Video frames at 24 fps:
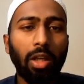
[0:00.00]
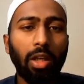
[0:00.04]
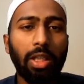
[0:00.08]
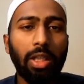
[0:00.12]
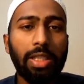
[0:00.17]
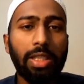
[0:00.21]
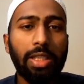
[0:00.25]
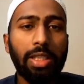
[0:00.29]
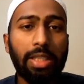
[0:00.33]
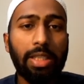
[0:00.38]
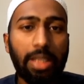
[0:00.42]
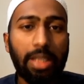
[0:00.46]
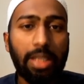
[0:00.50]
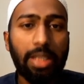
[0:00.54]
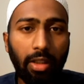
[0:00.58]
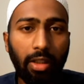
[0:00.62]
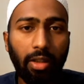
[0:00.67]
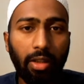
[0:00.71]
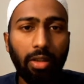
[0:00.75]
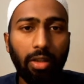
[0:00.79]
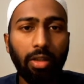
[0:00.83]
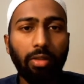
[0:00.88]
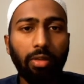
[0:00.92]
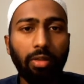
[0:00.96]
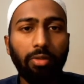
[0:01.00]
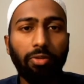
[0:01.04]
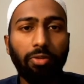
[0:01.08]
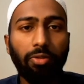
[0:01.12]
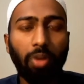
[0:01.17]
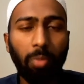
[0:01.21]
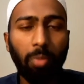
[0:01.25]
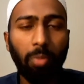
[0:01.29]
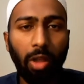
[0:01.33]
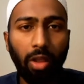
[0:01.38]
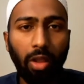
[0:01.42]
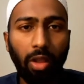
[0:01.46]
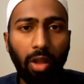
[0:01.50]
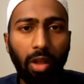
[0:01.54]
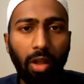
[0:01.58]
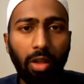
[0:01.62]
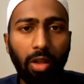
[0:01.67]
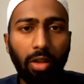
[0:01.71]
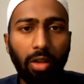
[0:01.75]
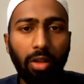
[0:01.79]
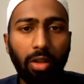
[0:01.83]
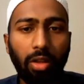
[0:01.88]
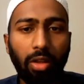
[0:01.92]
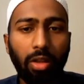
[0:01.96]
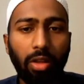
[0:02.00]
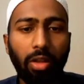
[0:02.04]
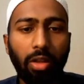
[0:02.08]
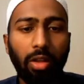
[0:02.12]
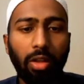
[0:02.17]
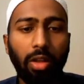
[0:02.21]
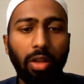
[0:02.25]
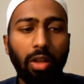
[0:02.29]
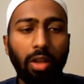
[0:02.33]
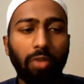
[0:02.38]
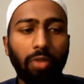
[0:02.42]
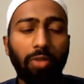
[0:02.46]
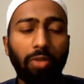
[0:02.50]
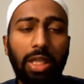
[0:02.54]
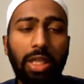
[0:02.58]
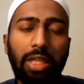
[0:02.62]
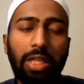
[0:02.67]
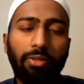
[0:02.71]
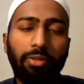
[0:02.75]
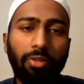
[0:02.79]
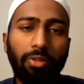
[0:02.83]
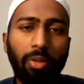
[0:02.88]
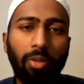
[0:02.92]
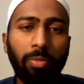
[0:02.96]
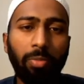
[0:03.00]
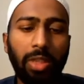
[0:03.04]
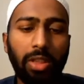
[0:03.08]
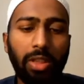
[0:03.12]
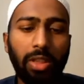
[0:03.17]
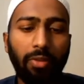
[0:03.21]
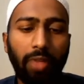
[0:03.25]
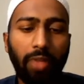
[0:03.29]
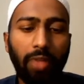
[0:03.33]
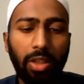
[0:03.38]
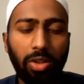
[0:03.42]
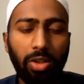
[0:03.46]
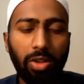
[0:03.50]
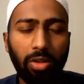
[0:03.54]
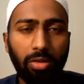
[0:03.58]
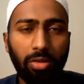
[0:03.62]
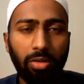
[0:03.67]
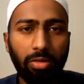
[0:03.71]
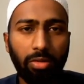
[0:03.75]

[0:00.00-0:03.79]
seek from Allah relief from this affliction.